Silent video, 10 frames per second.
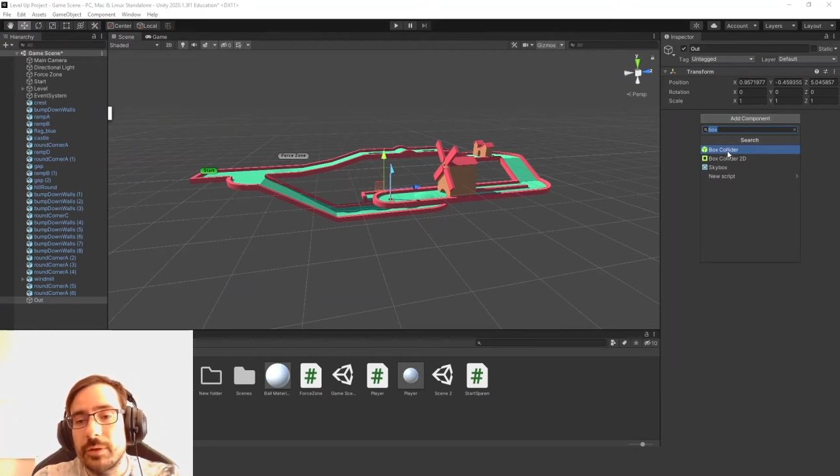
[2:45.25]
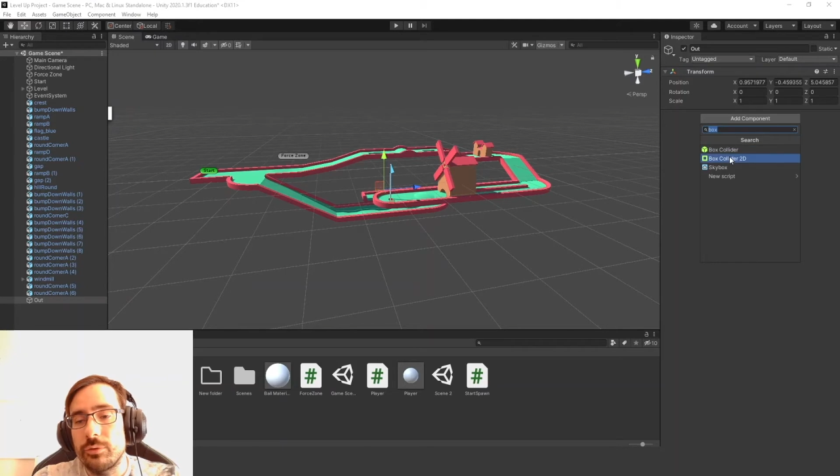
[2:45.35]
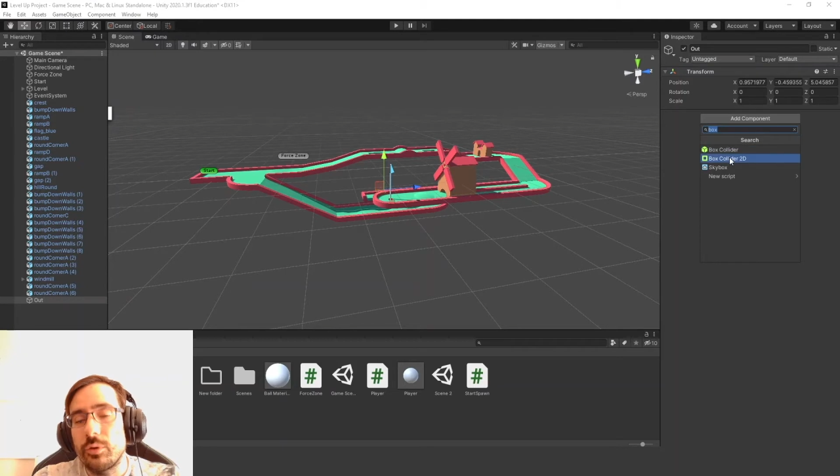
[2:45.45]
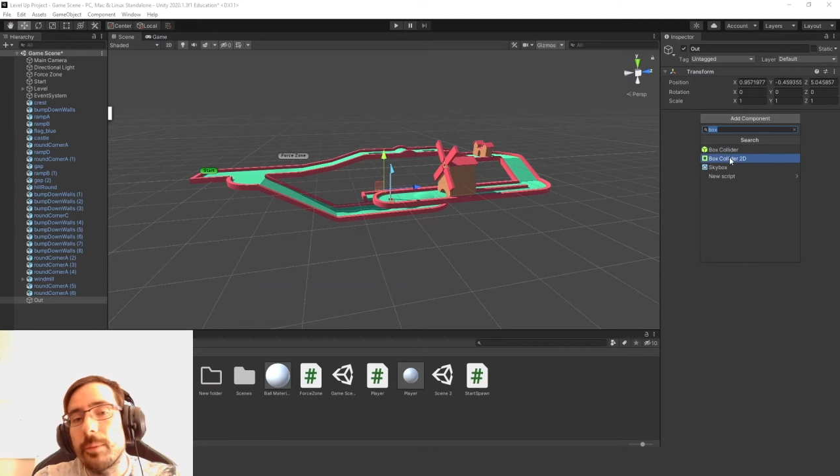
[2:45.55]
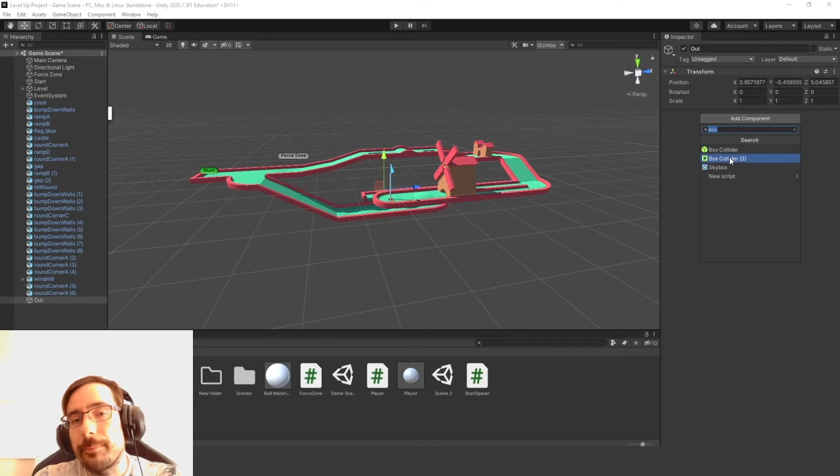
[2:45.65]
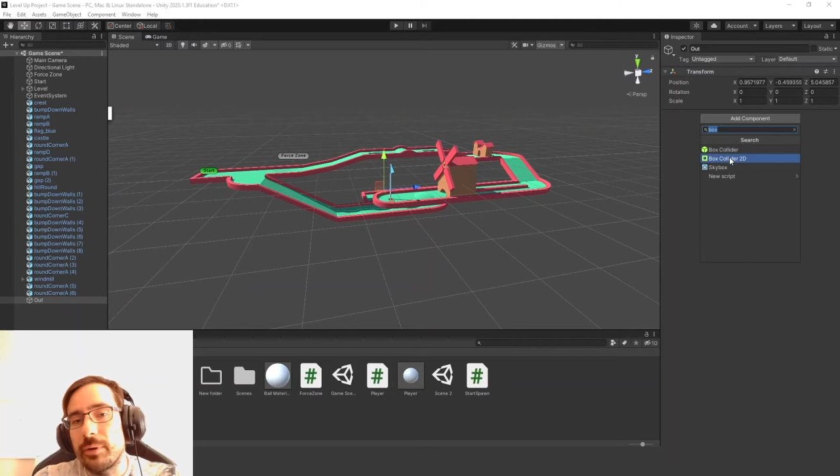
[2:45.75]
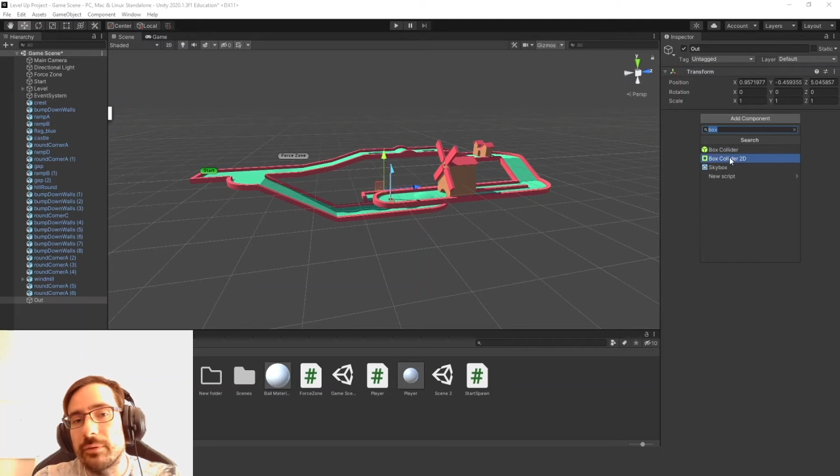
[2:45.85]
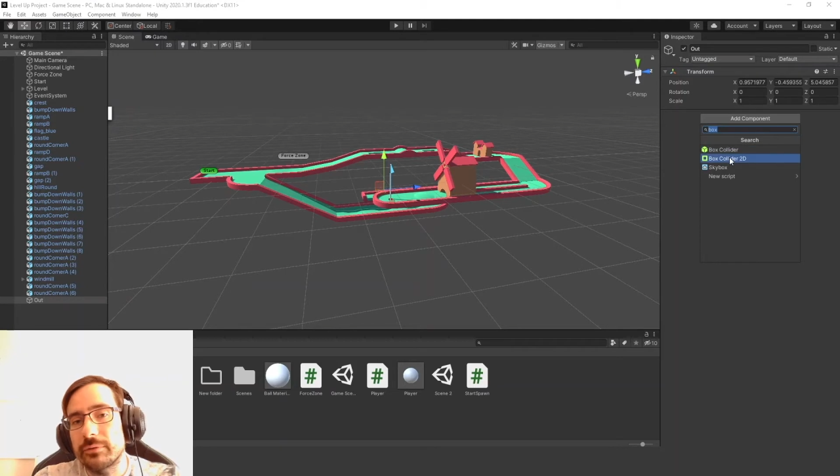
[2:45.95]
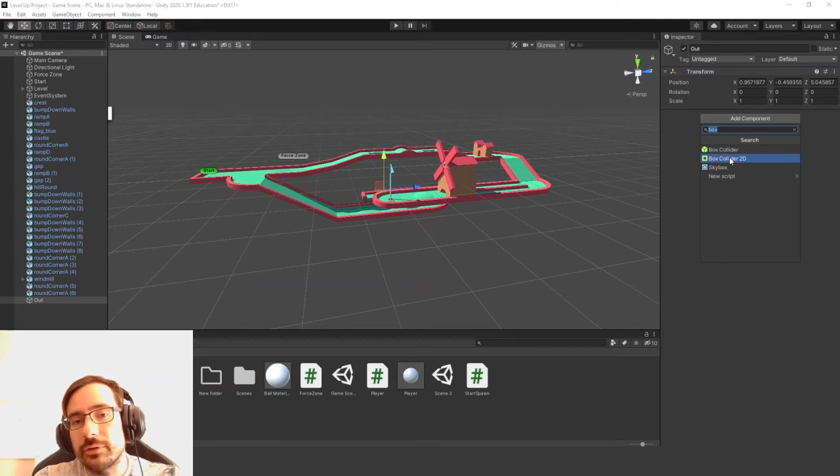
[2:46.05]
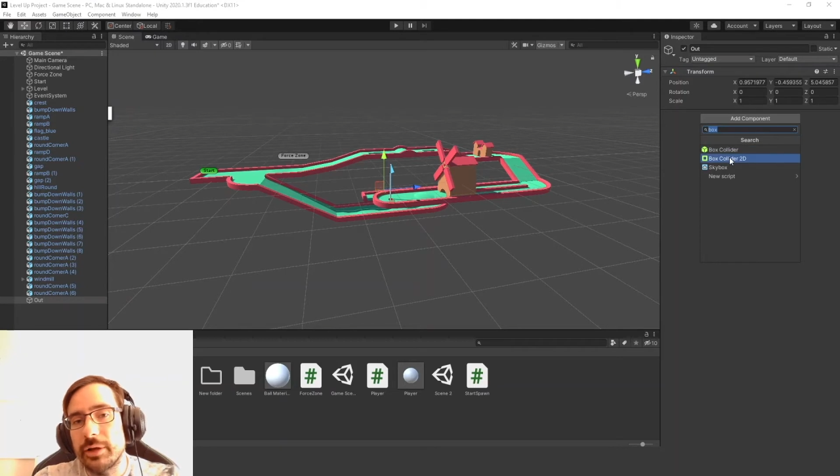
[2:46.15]
not box
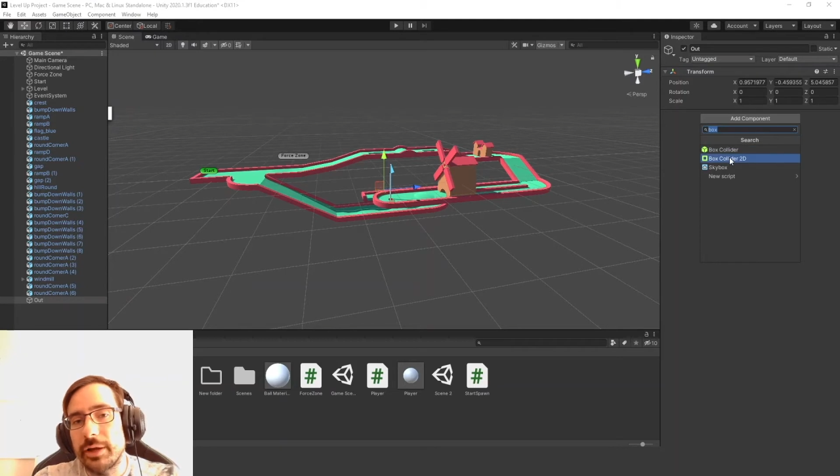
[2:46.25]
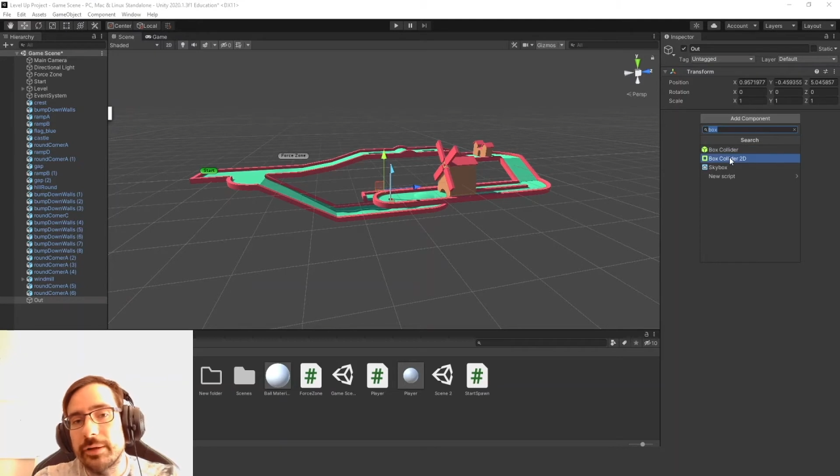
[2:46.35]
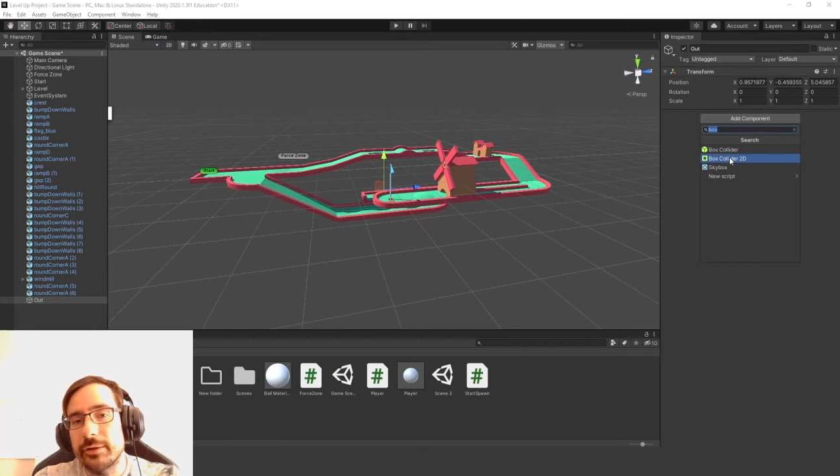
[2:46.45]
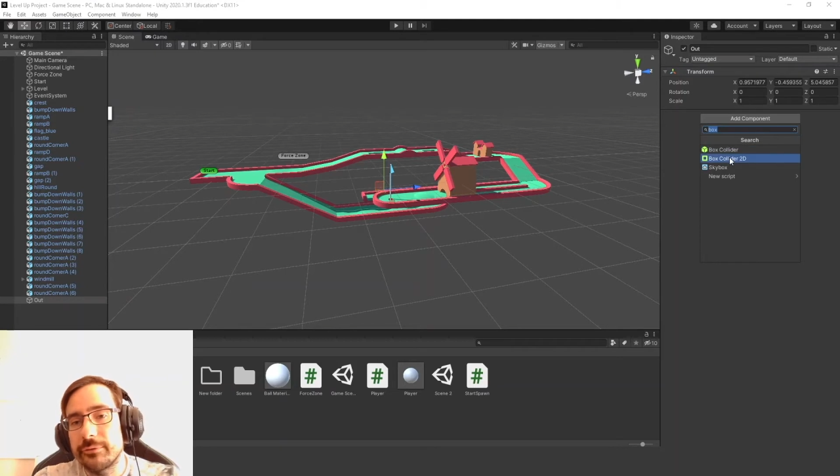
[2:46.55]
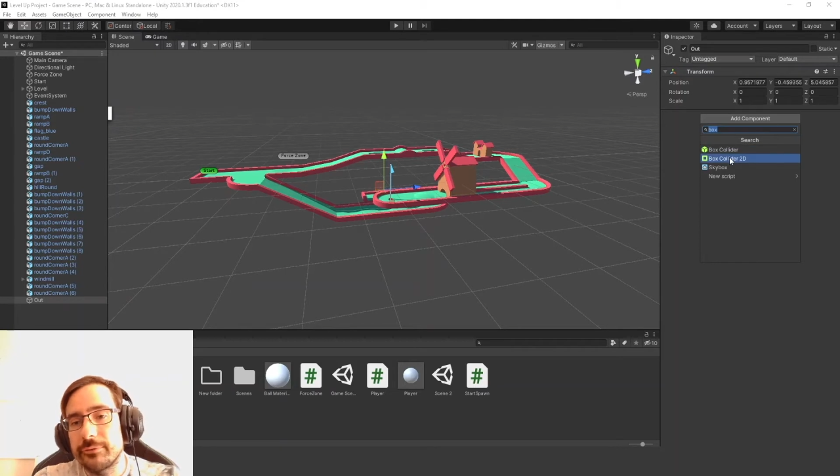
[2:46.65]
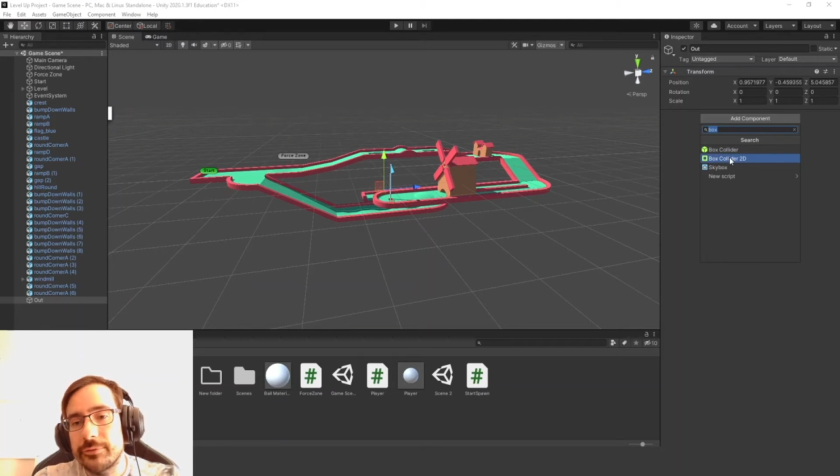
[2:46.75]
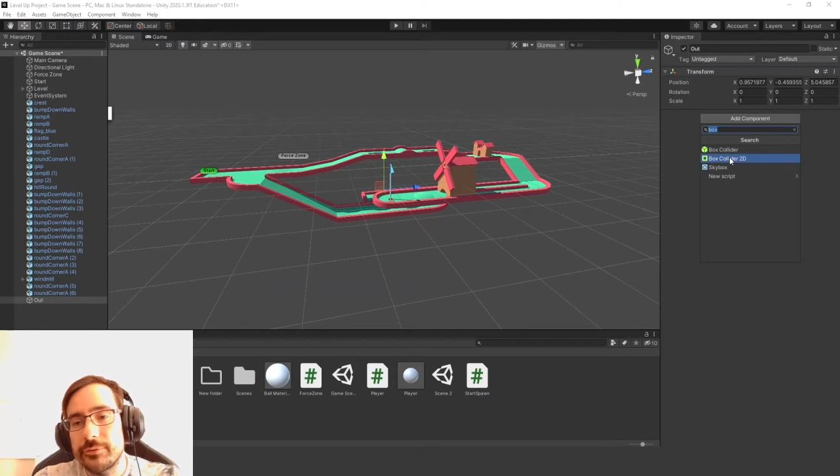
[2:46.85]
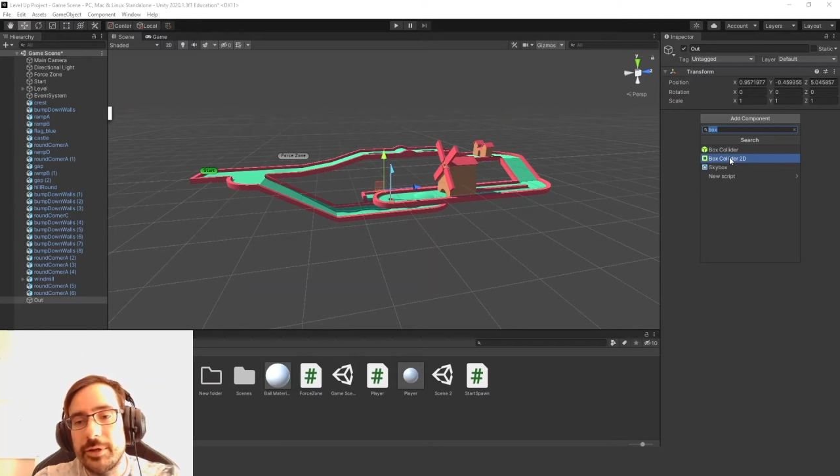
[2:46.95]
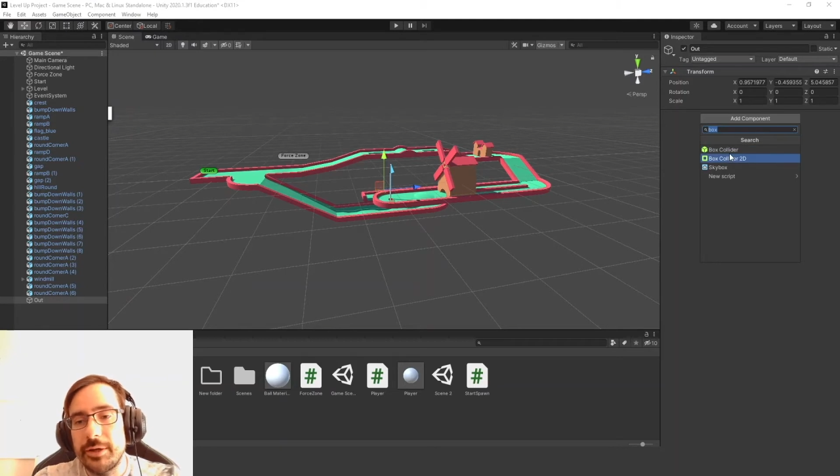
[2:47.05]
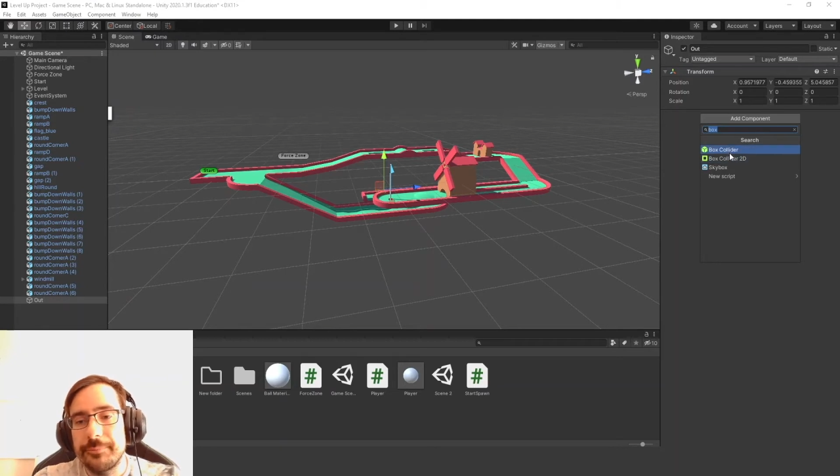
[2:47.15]
collider
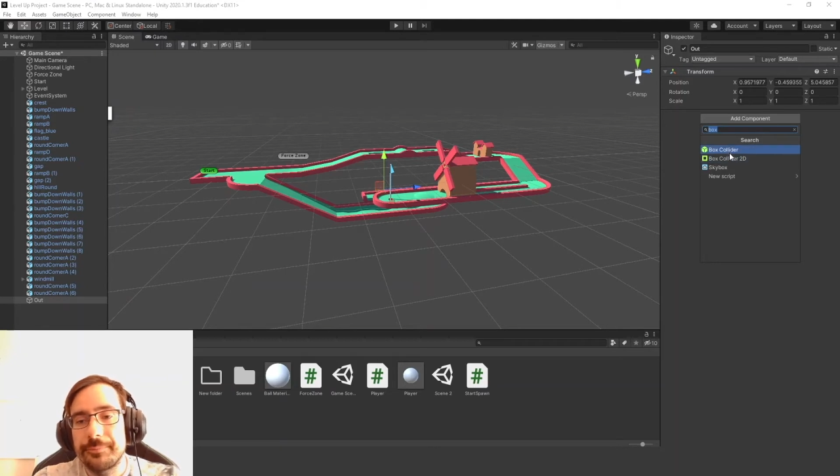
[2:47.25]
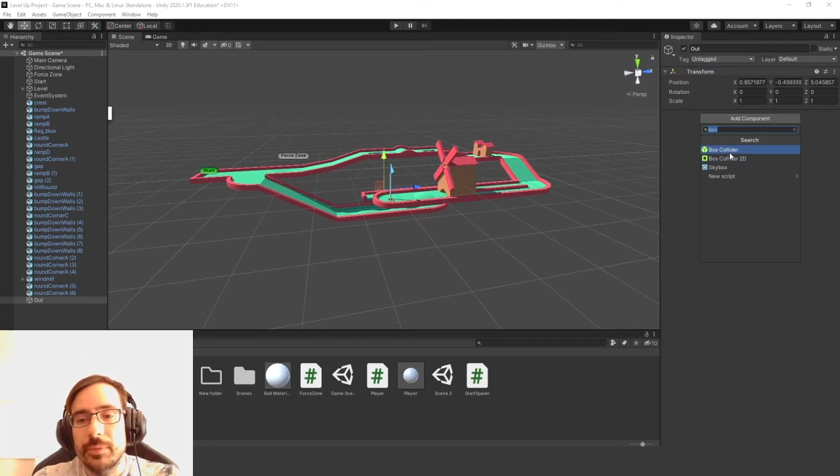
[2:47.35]
2D.